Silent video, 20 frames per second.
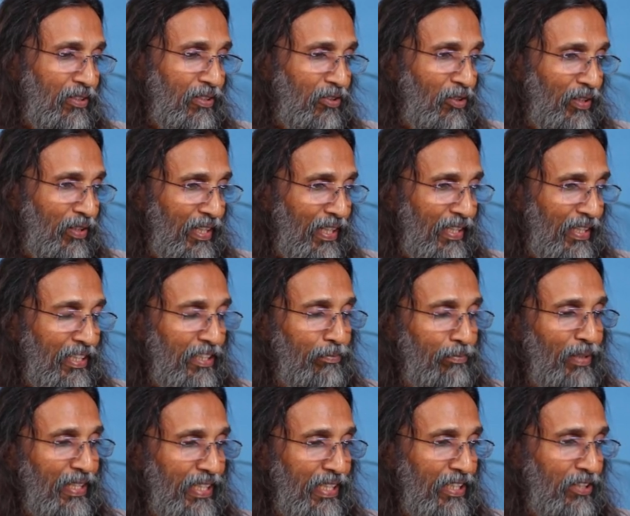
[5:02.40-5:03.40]
So here he is
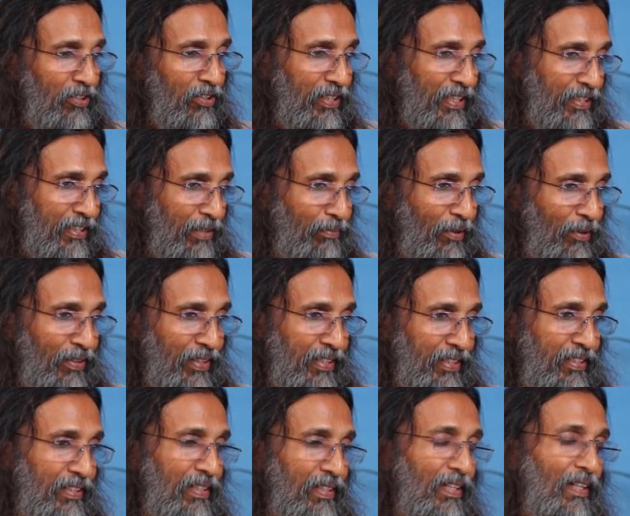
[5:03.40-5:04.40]
beginning to touch upon
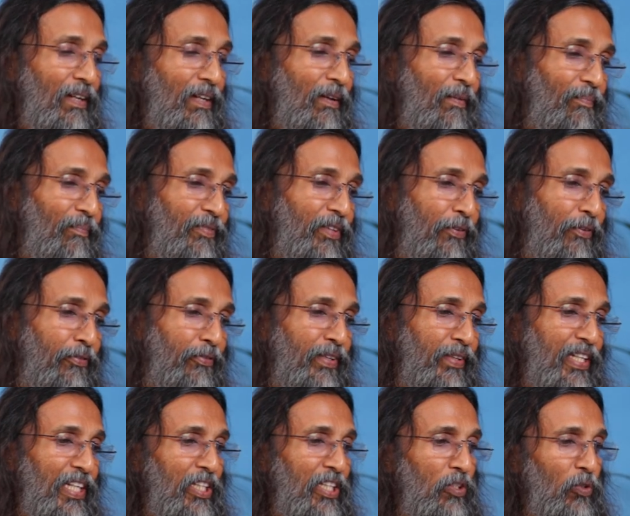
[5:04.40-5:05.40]
it. The
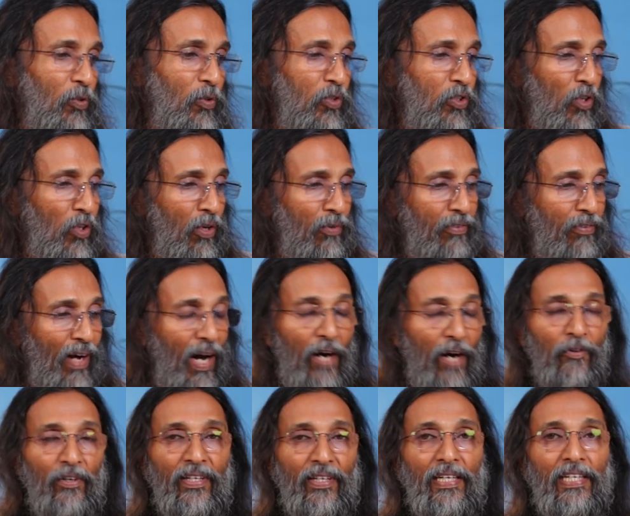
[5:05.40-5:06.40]
free use of
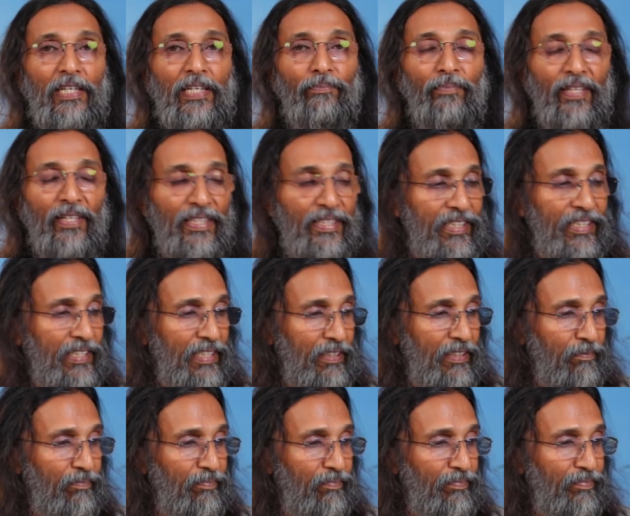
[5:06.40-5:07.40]
our
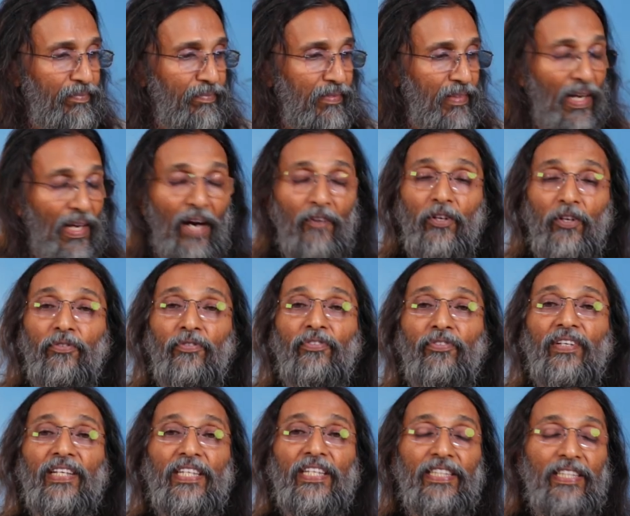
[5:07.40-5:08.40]
liberty, our
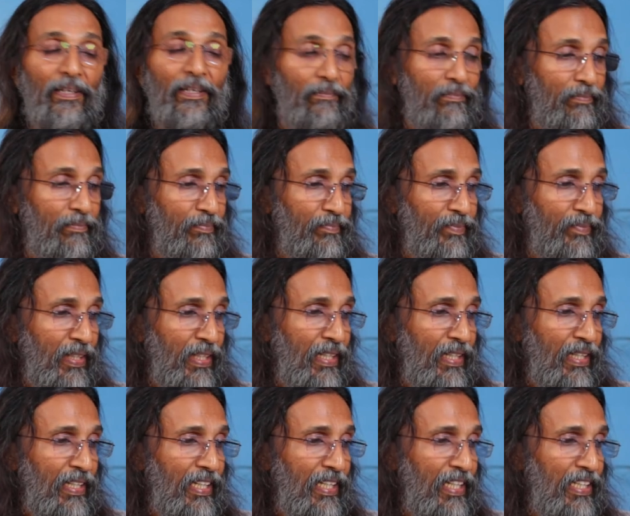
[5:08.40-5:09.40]
freedom,
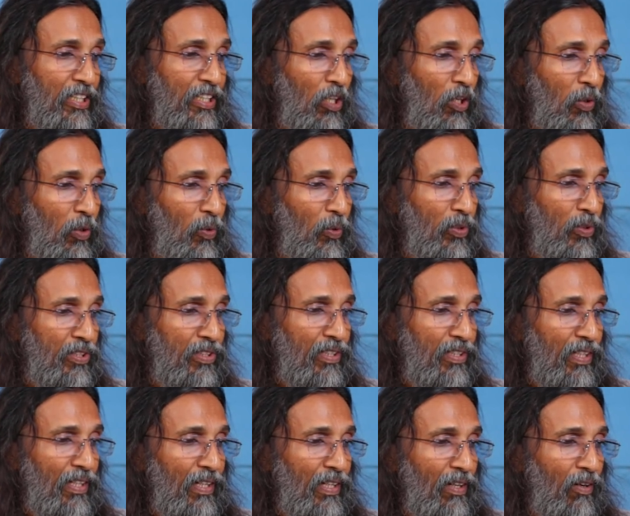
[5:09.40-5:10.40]
includes
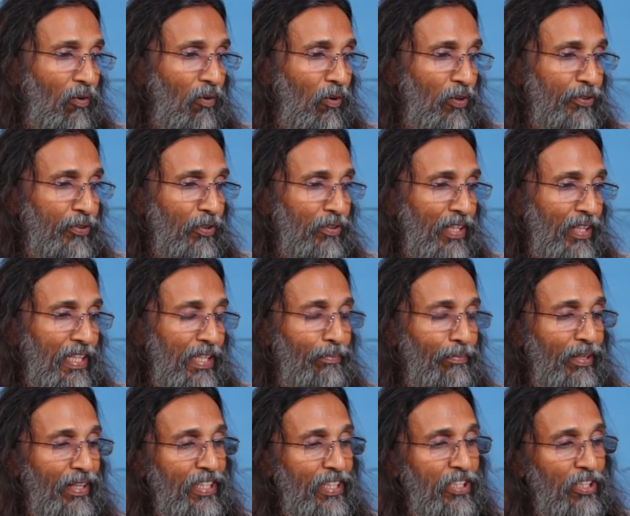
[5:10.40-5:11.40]
also the
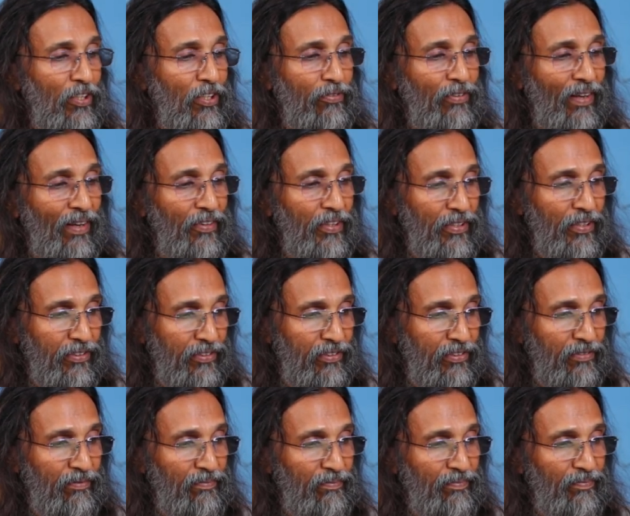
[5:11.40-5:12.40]
liberation of
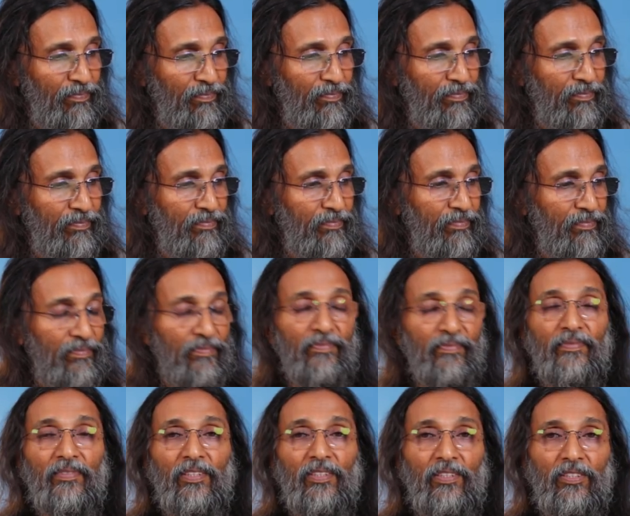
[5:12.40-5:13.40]
others.
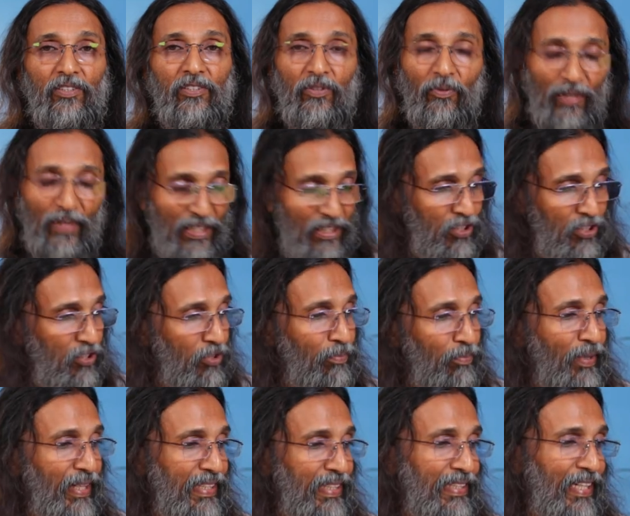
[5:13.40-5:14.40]
So one is to
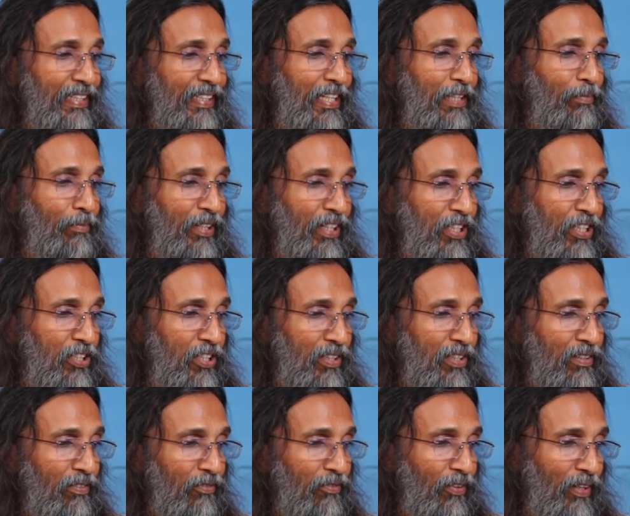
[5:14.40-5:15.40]
bring that
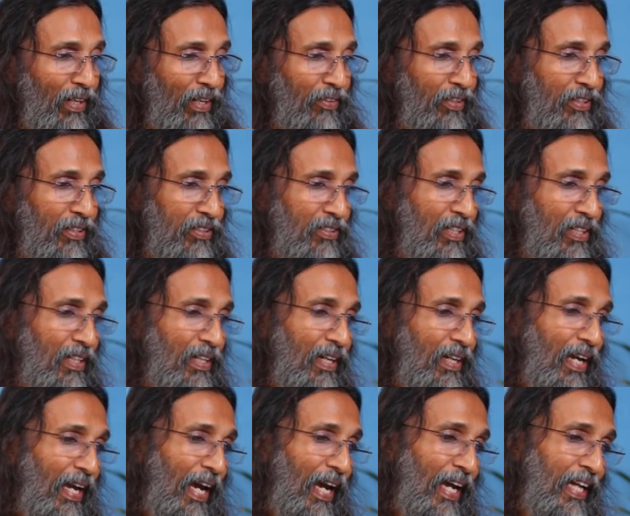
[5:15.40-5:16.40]
liberation for others
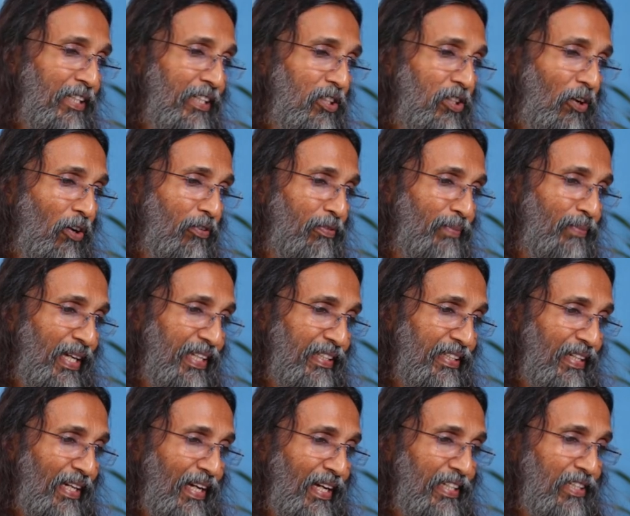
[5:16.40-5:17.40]
and of
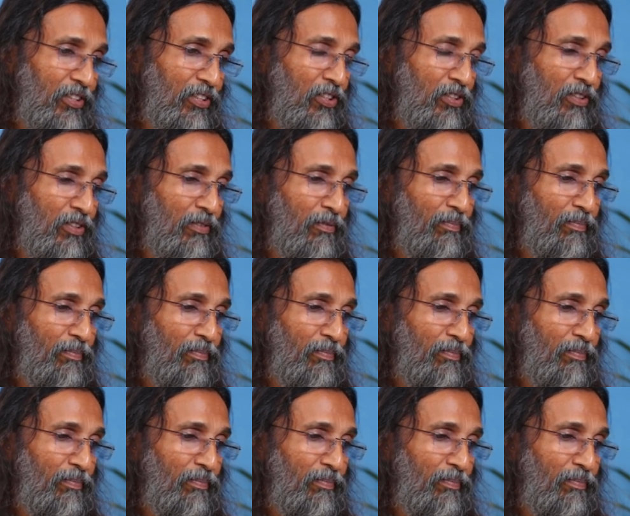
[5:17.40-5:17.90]
mankind.